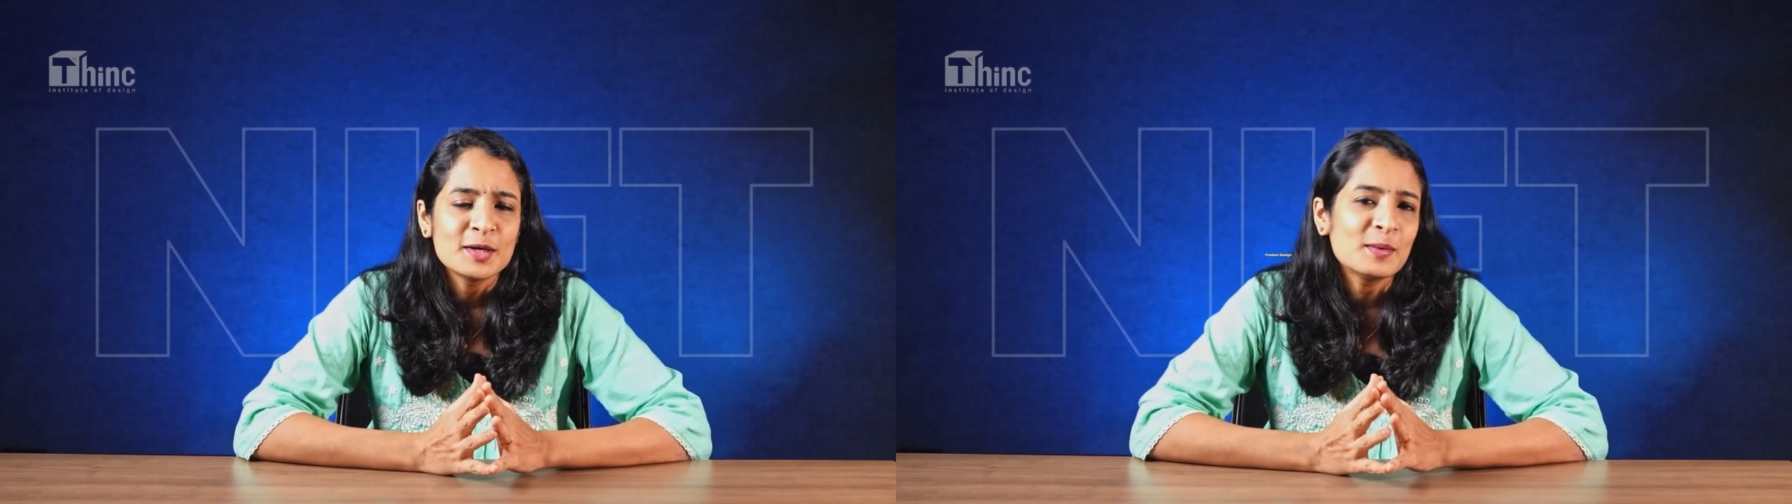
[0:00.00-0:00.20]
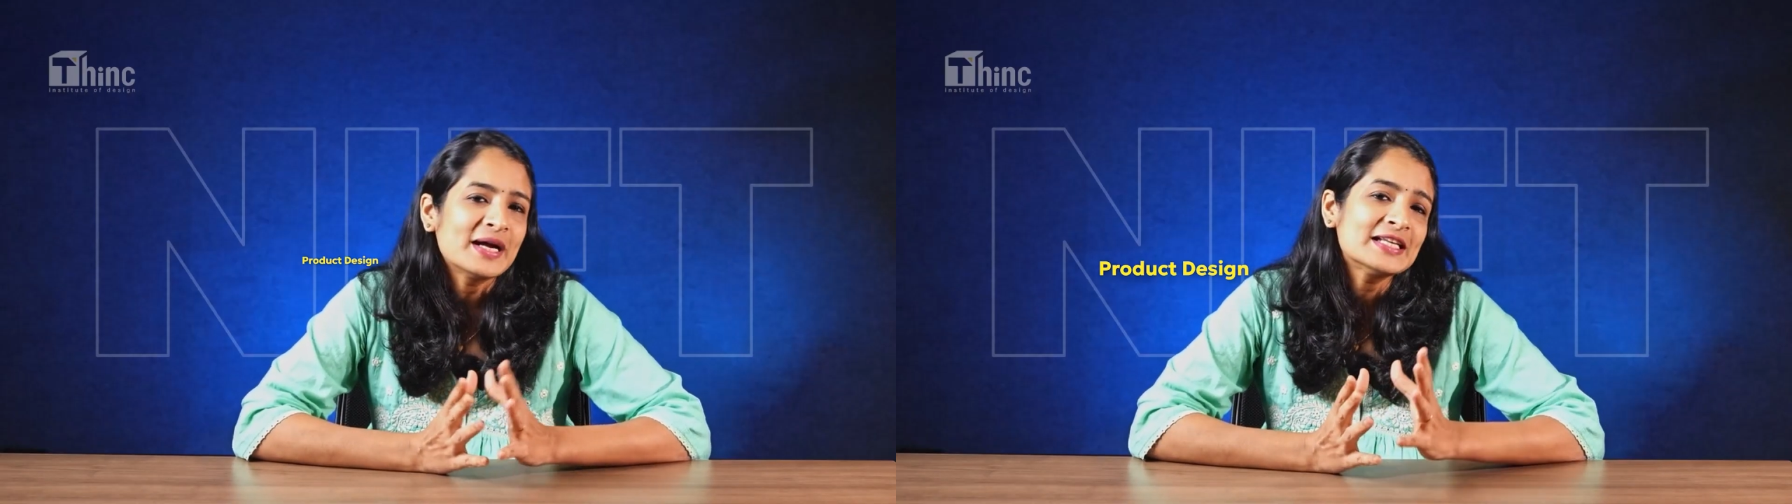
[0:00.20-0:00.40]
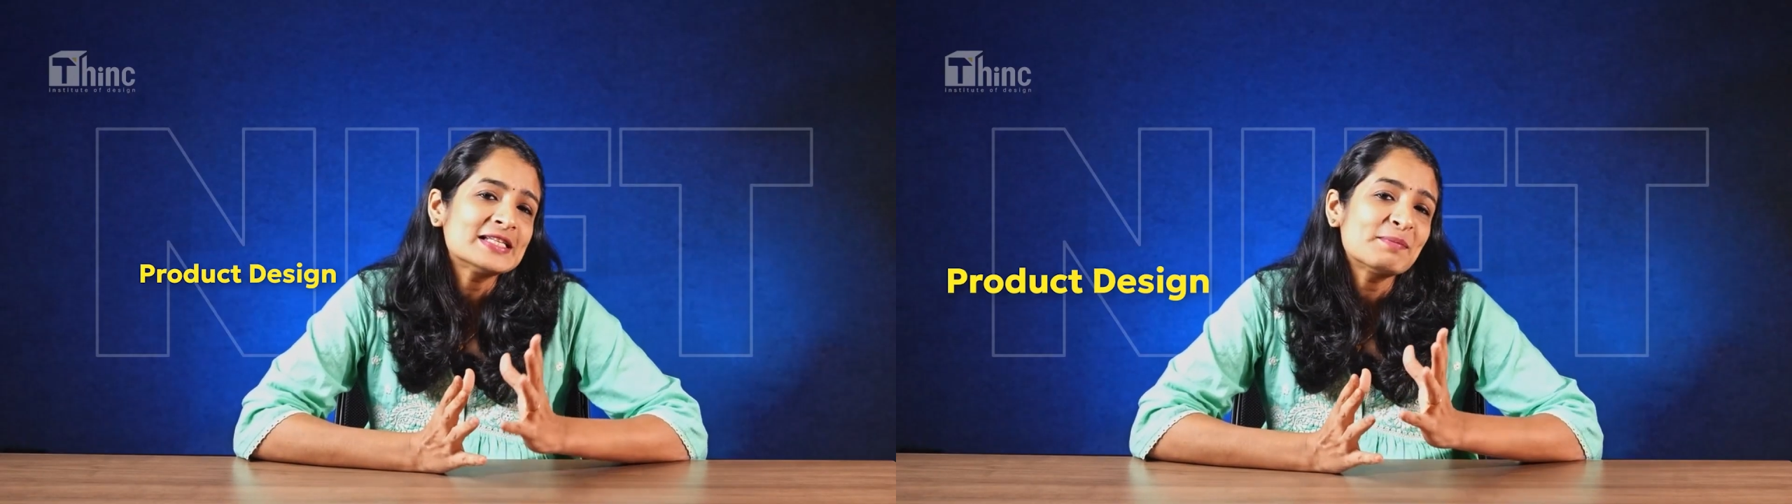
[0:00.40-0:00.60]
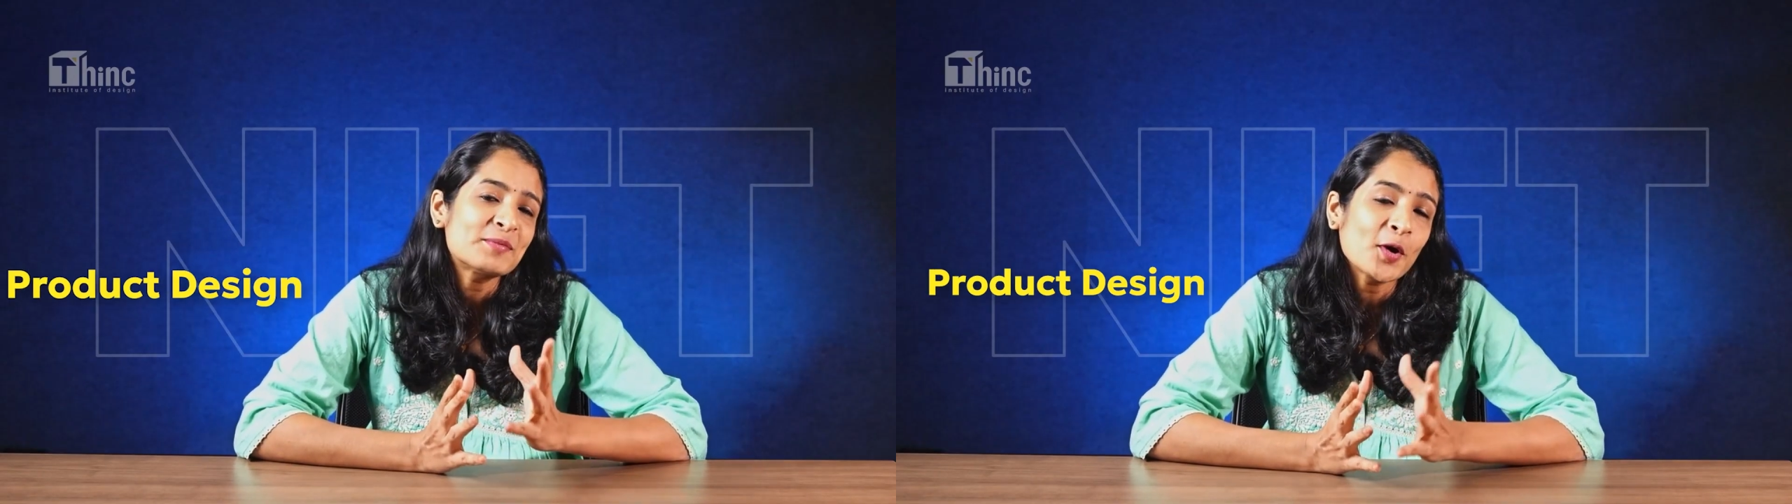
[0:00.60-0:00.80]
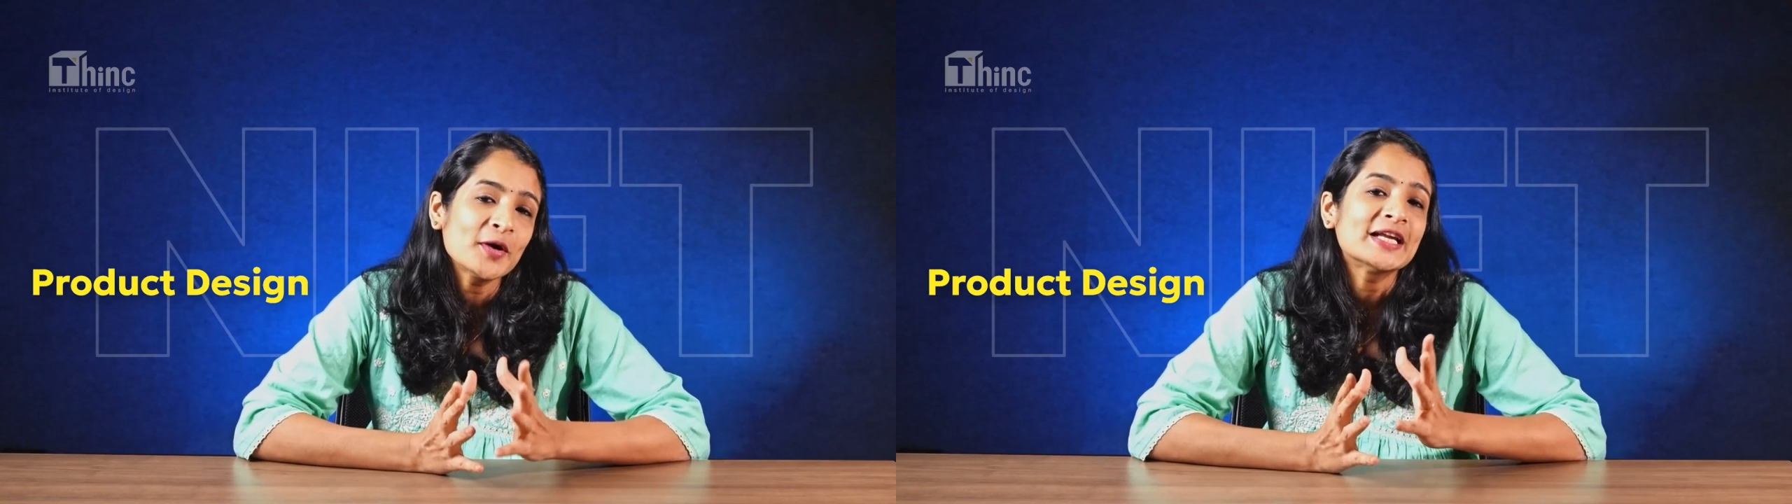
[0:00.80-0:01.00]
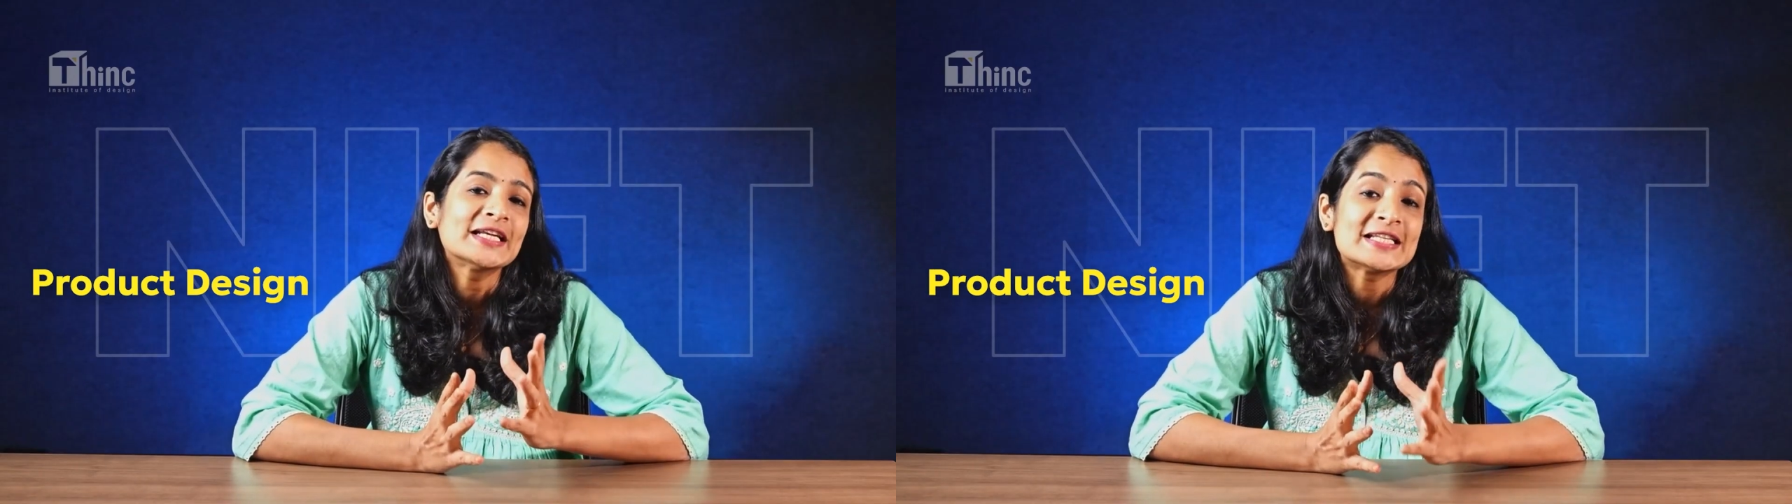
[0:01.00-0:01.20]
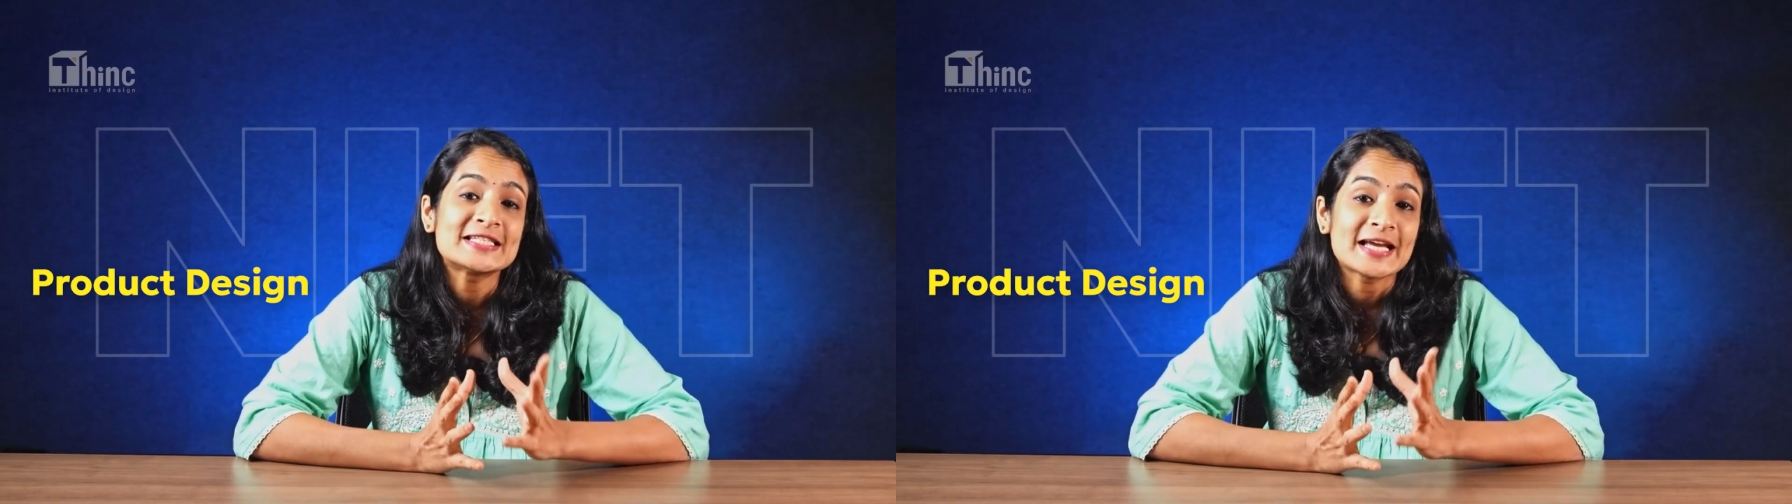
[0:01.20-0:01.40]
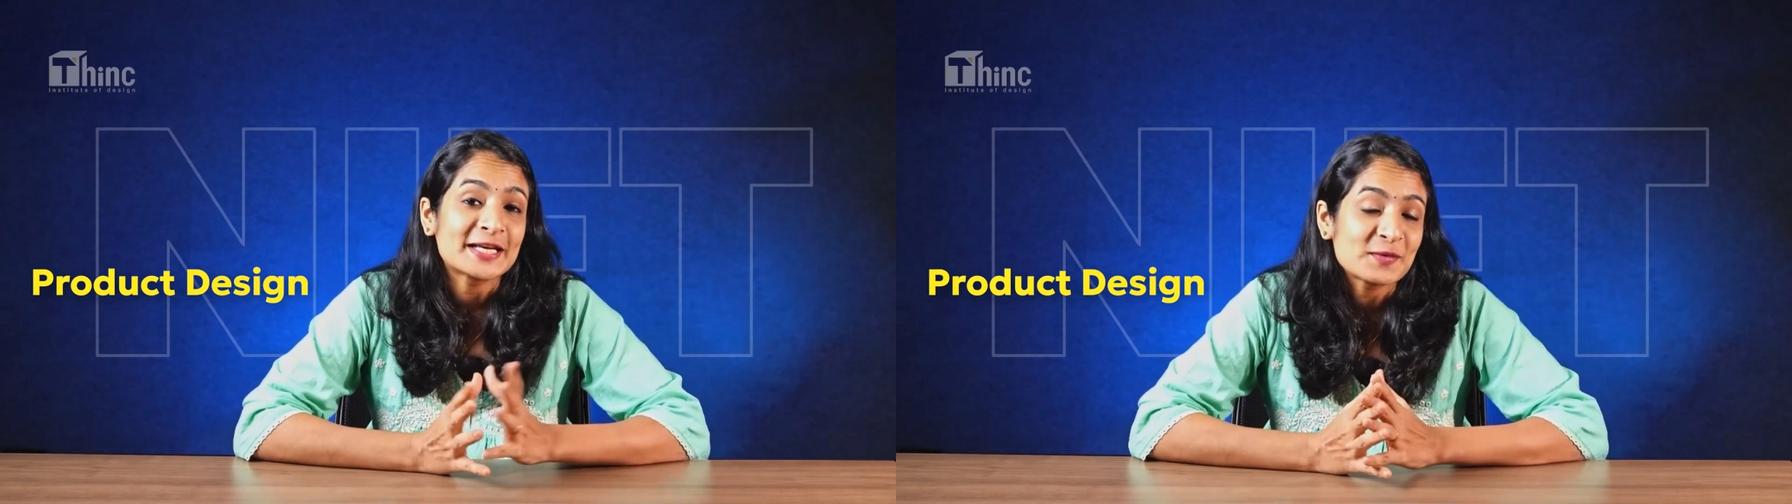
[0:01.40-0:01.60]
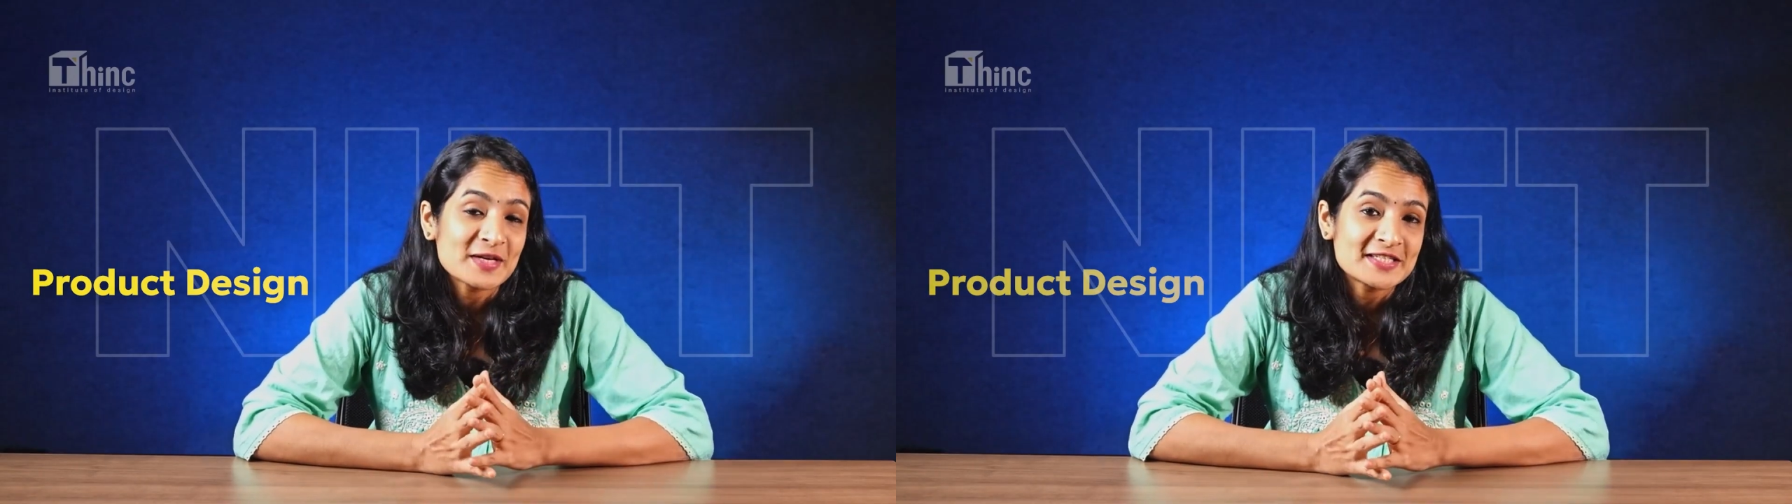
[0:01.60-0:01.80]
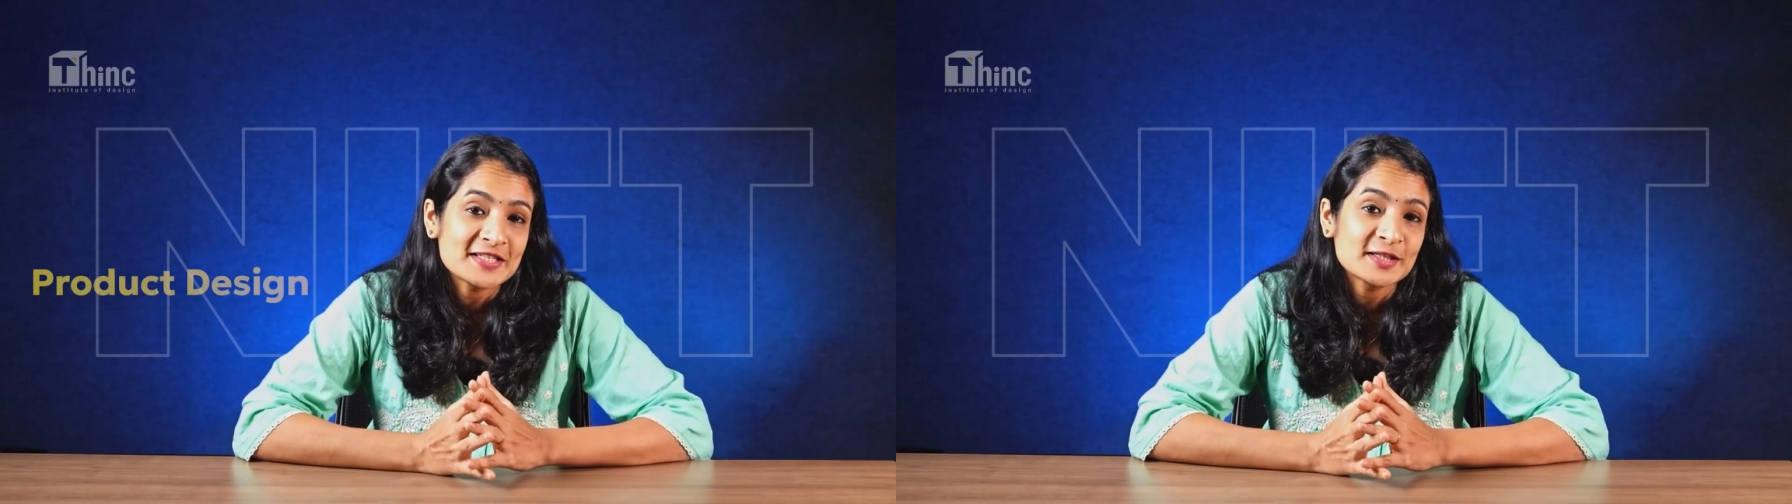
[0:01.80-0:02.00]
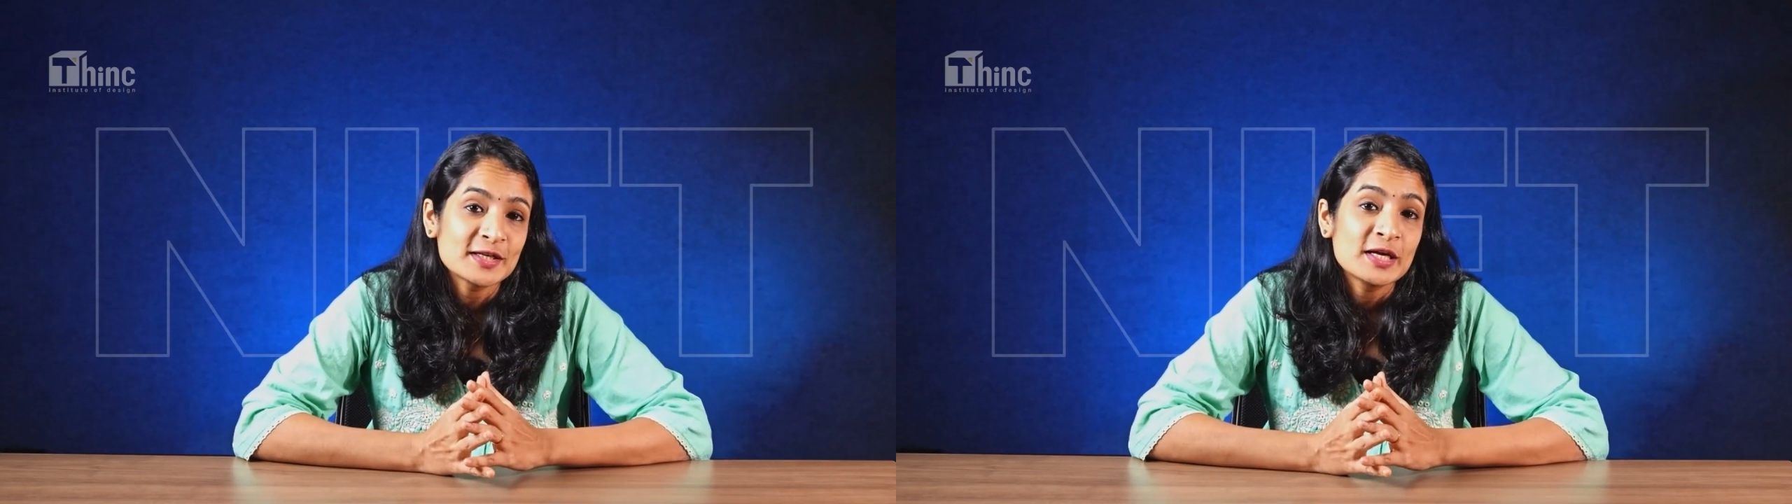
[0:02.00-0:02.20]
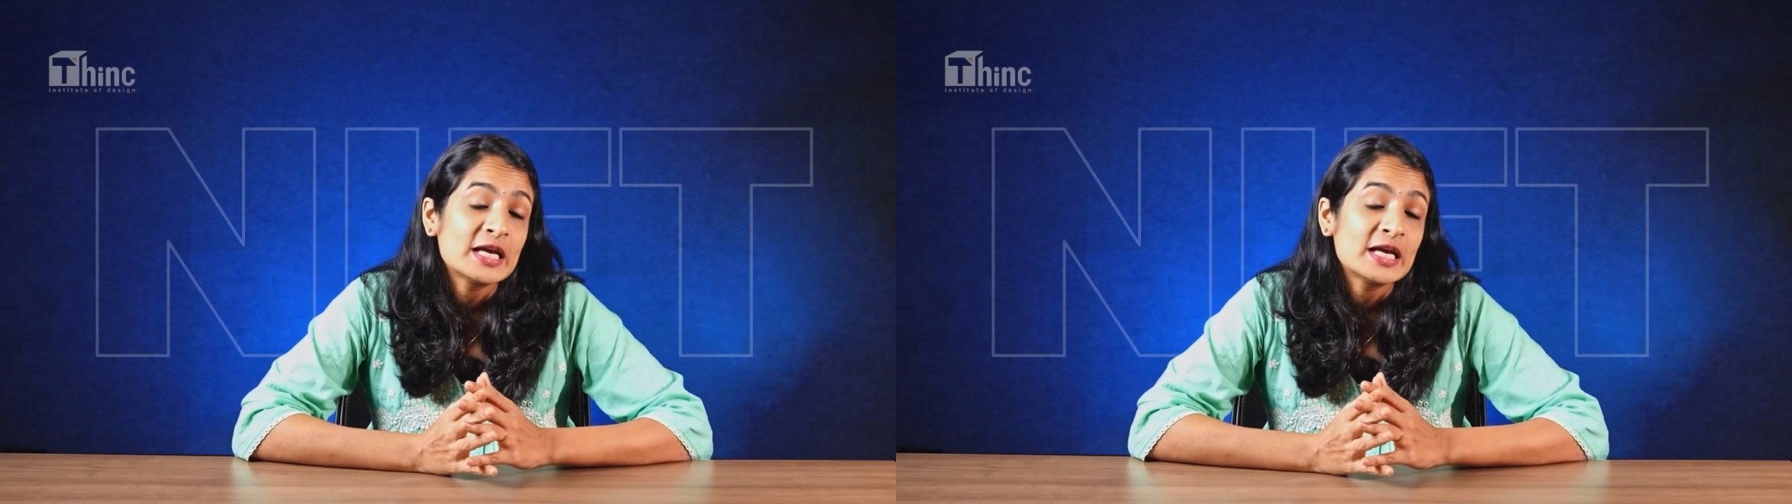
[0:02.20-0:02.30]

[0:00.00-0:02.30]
One is a product design question.